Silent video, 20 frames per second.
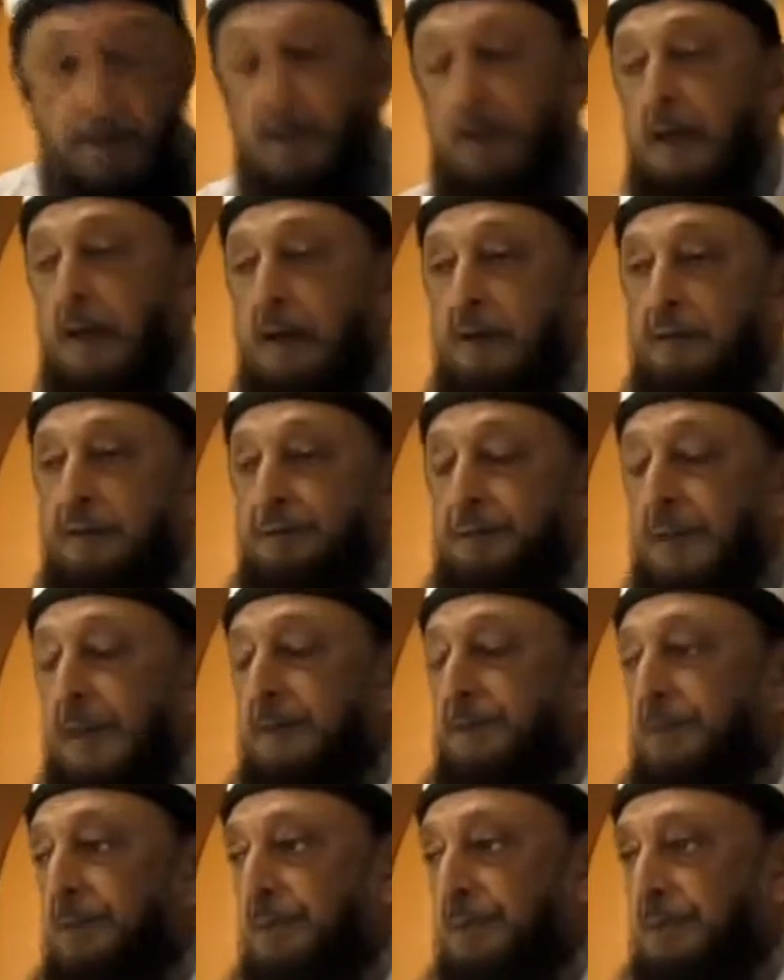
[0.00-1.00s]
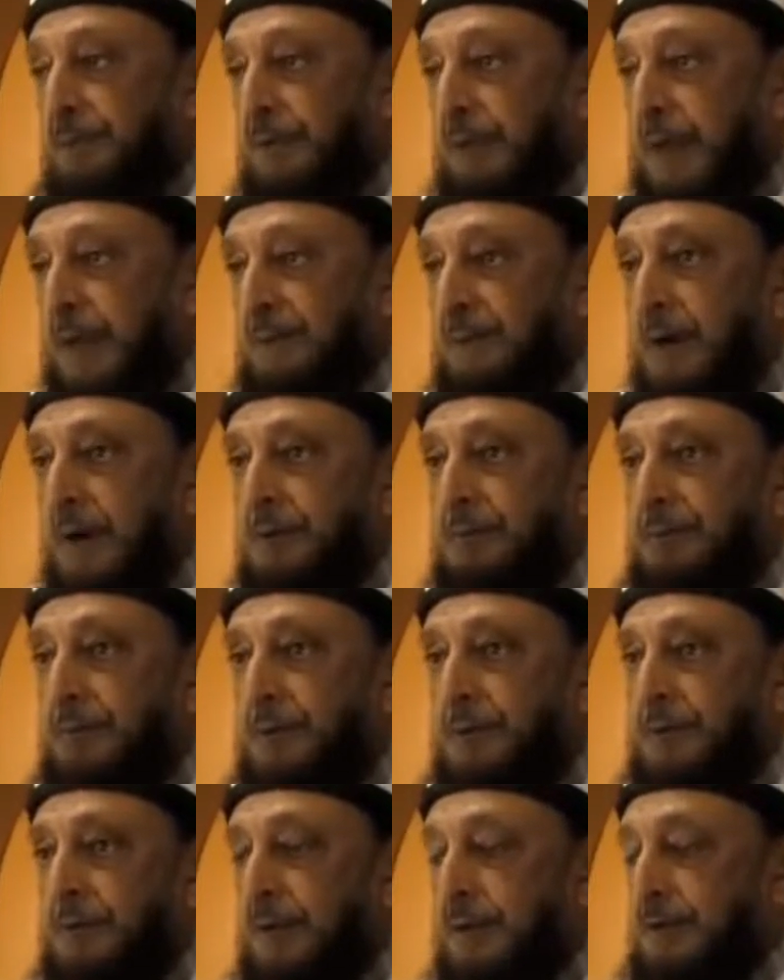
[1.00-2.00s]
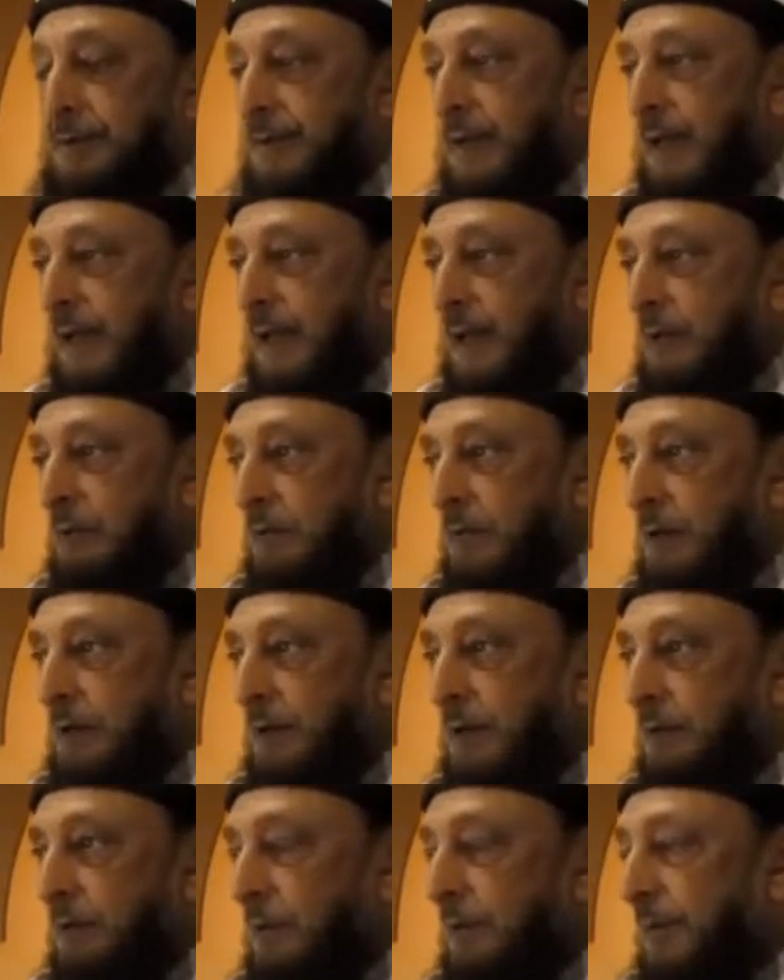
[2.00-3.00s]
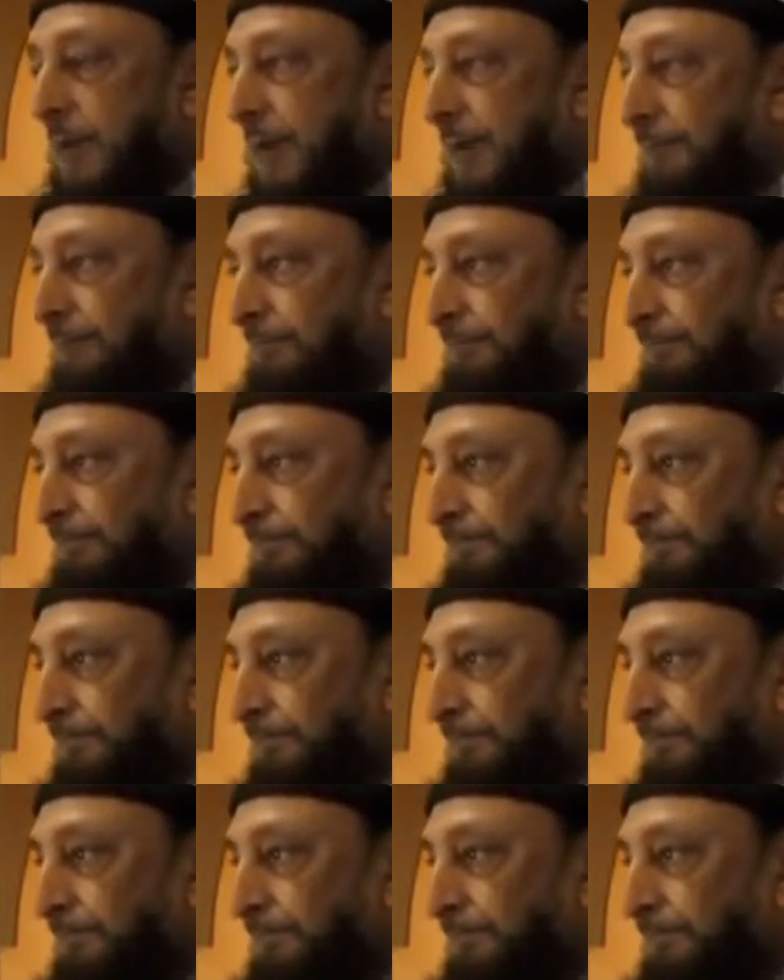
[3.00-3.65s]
The last people to come out of Dajjal will be women.